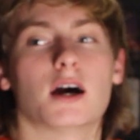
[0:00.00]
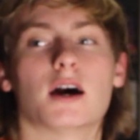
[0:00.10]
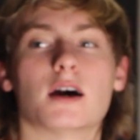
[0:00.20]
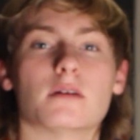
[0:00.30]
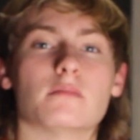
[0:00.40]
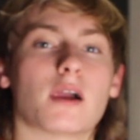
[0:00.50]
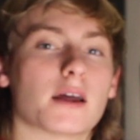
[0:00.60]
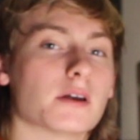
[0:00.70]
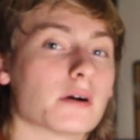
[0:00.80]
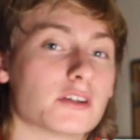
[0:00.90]
I
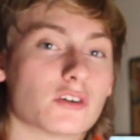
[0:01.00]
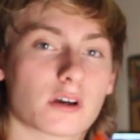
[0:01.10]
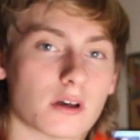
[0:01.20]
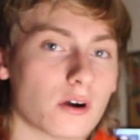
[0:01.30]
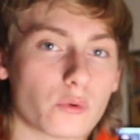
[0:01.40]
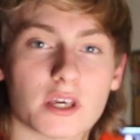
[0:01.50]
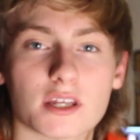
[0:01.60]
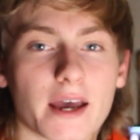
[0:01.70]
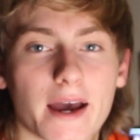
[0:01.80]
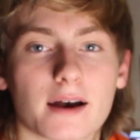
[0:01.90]
know I took a week
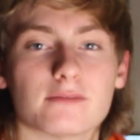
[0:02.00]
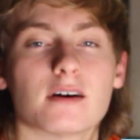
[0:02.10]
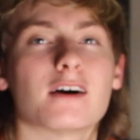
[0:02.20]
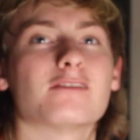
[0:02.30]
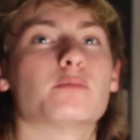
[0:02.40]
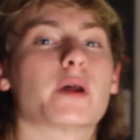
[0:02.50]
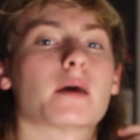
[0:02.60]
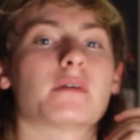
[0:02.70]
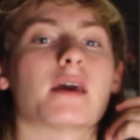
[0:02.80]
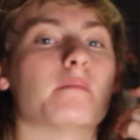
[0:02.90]
and a half off, but
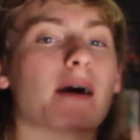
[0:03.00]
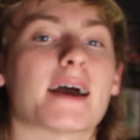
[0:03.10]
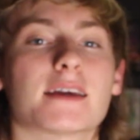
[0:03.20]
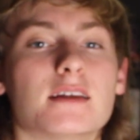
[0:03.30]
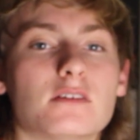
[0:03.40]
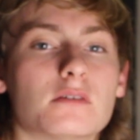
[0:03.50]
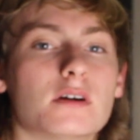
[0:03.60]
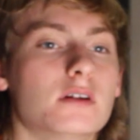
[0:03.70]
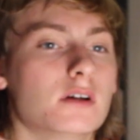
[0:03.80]
I'm getting back into it.